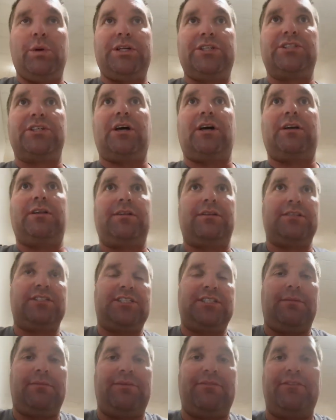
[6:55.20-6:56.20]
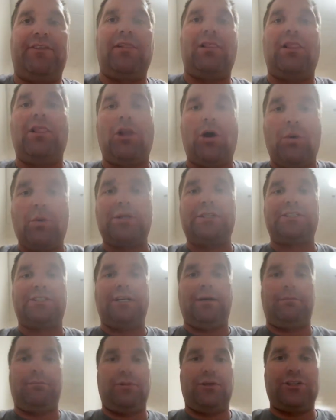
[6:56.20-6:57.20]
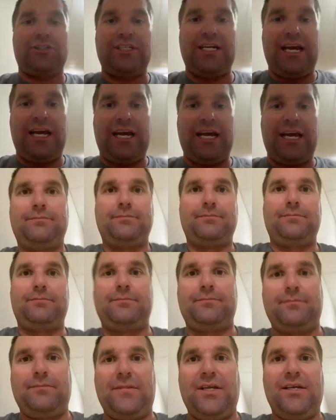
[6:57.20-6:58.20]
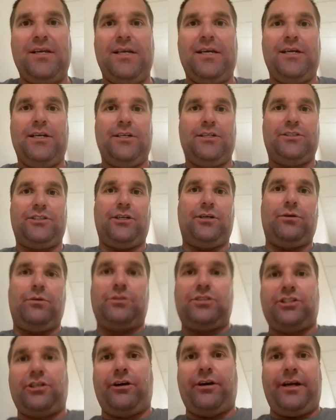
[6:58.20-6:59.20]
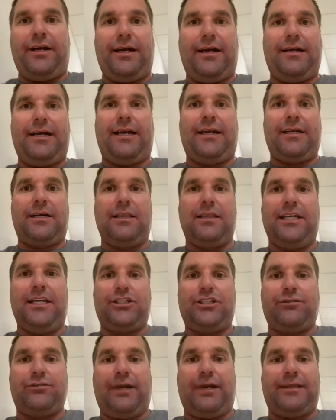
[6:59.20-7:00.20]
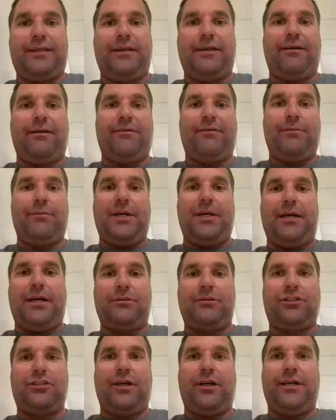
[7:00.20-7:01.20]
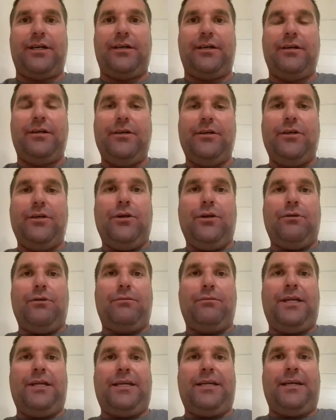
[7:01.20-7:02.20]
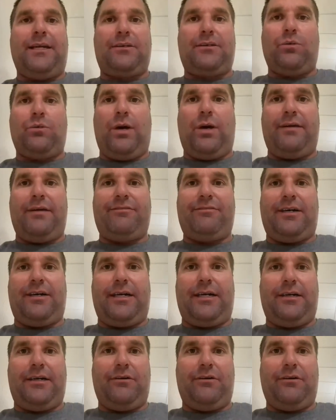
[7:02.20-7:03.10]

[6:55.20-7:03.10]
We saw some of the lowest numbers ever. So sorry, I had a glitch right there, everybody. I was trying to reconnect to Wi-Fi.